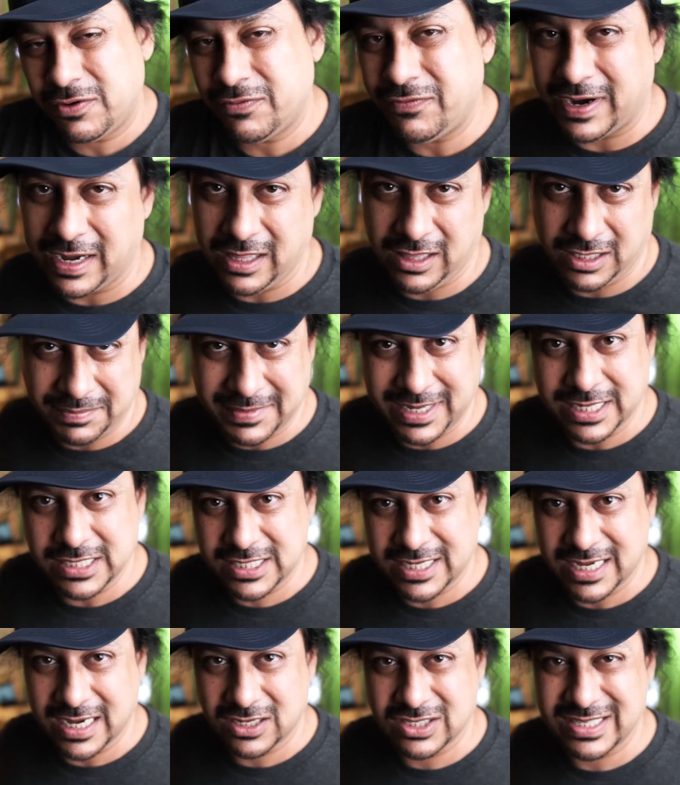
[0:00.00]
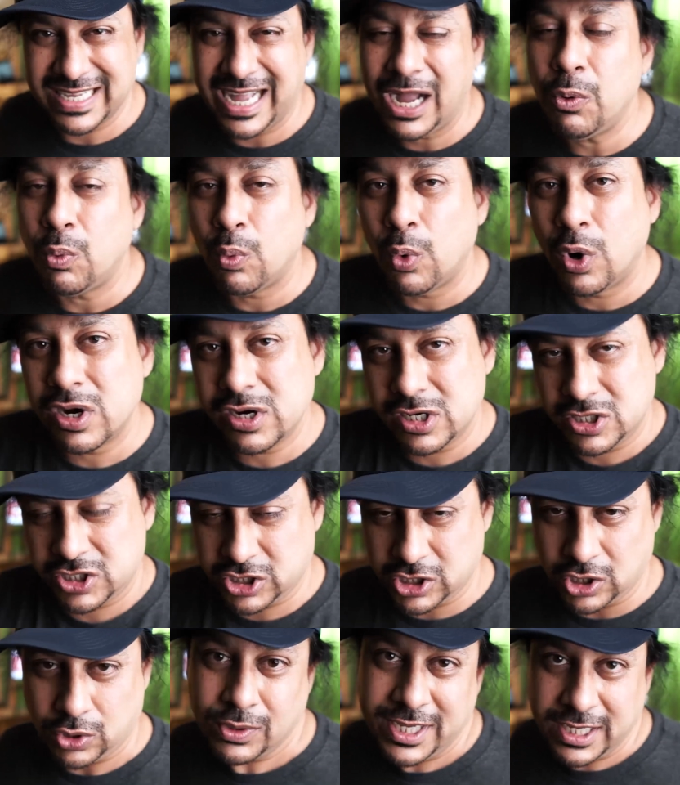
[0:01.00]
filing my taxes. I want to
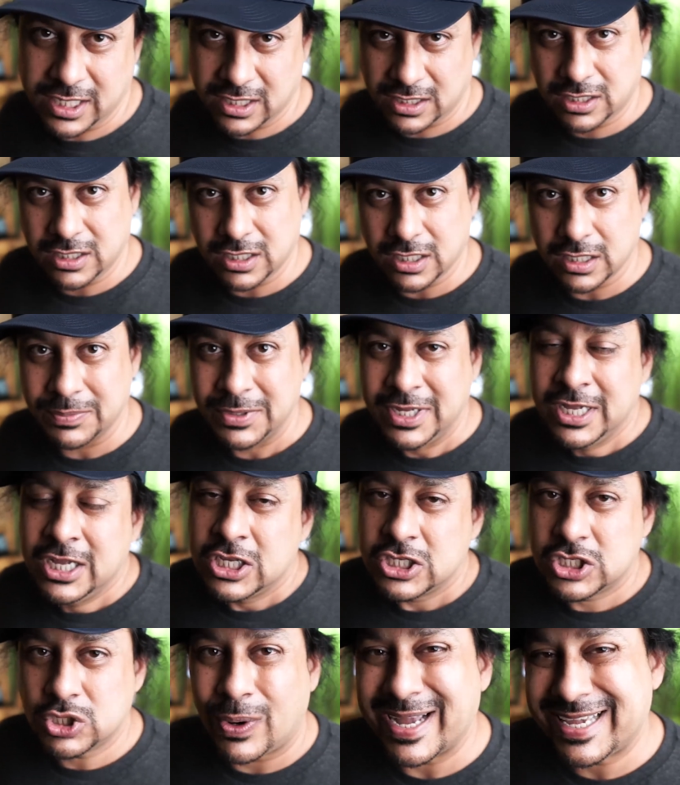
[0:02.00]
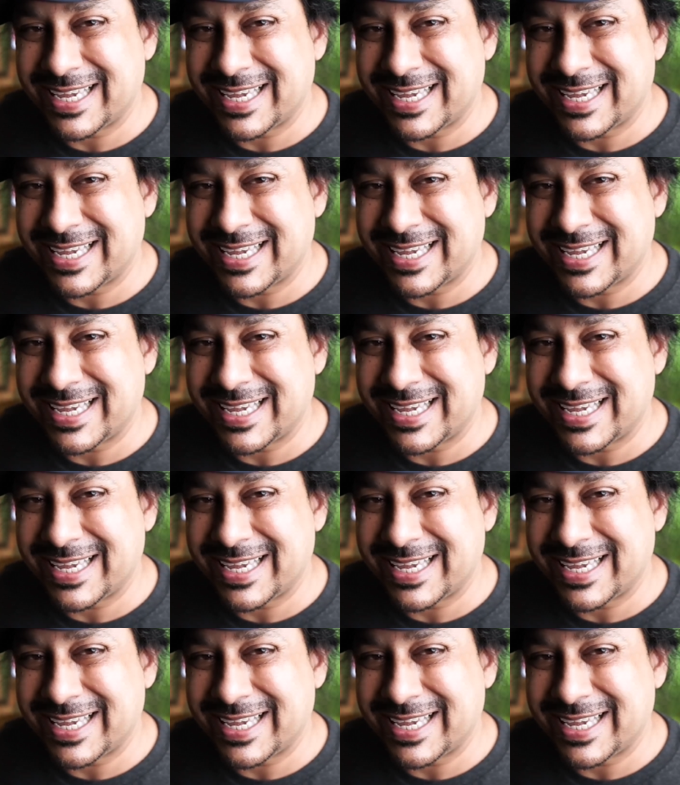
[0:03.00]
show income so I